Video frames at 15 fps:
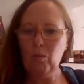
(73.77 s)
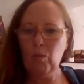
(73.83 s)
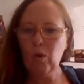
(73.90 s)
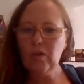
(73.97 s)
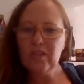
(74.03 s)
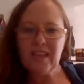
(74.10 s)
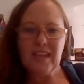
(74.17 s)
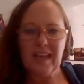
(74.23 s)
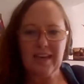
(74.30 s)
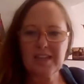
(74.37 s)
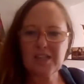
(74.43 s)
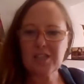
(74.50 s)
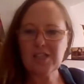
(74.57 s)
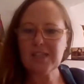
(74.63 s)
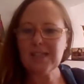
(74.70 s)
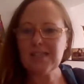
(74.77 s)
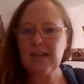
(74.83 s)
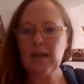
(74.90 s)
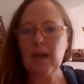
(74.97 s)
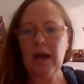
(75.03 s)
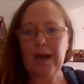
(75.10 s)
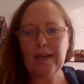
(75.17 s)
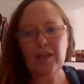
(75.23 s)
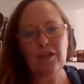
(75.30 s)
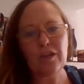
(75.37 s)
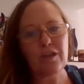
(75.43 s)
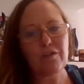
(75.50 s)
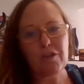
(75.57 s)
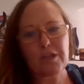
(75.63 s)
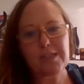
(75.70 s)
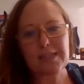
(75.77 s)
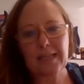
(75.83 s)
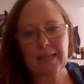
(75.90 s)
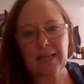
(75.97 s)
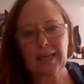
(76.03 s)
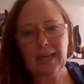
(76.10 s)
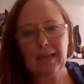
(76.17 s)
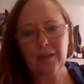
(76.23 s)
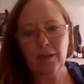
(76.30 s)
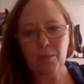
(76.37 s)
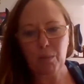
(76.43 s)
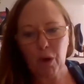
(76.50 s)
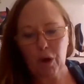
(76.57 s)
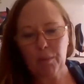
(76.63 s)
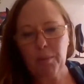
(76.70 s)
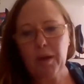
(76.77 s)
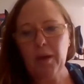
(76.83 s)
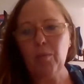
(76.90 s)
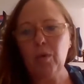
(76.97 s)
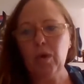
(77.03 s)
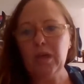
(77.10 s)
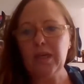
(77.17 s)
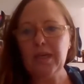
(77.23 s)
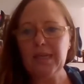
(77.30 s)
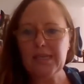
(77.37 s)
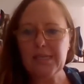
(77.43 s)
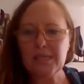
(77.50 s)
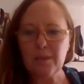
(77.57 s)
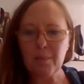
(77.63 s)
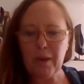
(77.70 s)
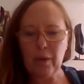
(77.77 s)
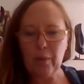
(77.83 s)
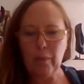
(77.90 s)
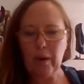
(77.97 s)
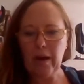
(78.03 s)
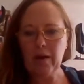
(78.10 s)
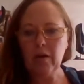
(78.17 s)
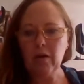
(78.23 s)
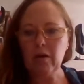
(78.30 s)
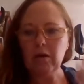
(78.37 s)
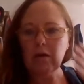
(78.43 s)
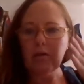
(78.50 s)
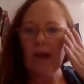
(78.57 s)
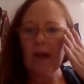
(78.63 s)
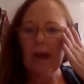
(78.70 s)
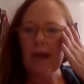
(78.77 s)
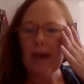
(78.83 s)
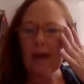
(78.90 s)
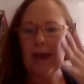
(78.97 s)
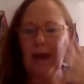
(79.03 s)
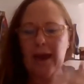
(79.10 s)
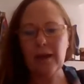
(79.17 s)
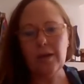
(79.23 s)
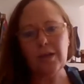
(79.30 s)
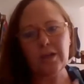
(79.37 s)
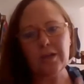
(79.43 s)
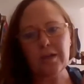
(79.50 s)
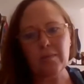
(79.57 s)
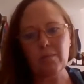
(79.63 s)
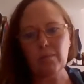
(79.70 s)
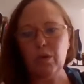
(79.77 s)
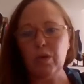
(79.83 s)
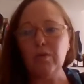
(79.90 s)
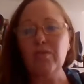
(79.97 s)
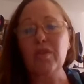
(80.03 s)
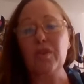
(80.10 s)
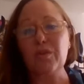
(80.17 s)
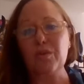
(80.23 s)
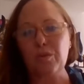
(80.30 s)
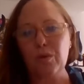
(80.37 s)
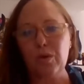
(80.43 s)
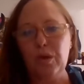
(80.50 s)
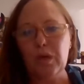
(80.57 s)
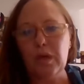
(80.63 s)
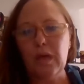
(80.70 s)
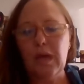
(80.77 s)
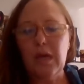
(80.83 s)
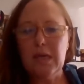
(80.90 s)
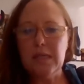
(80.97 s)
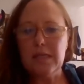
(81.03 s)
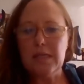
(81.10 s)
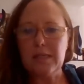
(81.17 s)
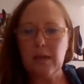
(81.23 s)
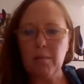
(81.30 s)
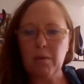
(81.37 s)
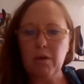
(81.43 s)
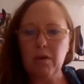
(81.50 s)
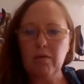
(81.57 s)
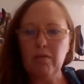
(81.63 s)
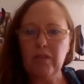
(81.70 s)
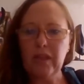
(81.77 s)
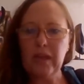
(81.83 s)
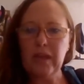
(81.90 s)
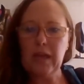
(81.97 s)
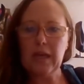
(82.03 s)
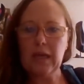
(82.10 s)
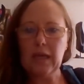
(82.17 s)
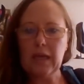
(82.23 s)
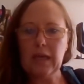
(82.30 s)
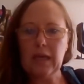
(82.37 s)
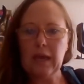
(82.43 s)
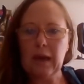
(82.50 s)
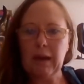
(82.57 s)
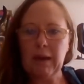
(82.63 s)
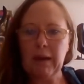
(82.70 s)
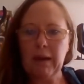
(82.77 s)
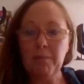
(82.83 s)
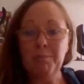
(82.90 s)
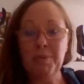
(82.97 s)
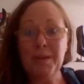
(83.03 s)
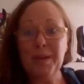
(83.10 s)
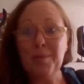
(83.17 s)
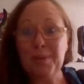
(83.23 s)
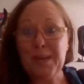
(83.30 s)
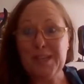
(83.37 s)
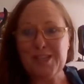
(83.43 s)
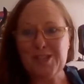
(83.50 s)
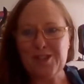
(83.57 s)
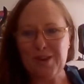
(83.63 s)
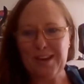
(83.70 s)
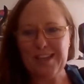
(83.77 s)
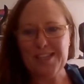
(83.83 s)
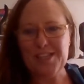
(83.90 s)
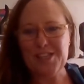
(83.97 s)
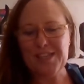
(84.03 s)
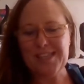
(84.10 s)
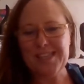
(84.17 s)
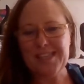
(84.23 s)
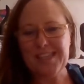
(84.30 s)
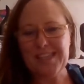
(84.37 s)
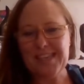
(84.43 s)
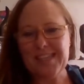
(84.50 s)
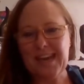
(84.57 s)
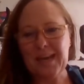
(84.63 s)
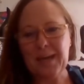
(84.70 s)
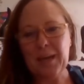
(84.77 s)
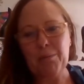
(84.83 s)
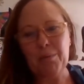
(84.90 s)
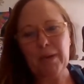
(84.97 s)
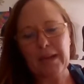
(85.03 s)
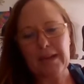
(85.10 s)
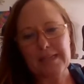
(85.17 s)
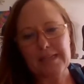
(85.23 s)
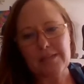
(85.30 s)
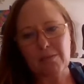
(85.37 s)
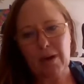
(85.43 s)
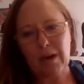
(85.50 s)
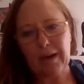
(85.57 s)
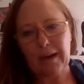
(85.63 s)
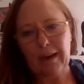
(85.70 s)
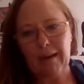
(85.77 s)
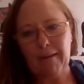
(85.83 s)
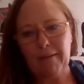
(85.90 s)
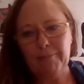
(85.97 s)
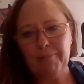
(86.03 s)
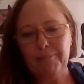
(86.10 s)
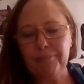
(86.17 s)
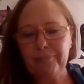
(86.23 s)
what the energies are like universally at the moment, what you need to be aware of, and how you can move through some of the bigger picture energies that are taking place right now.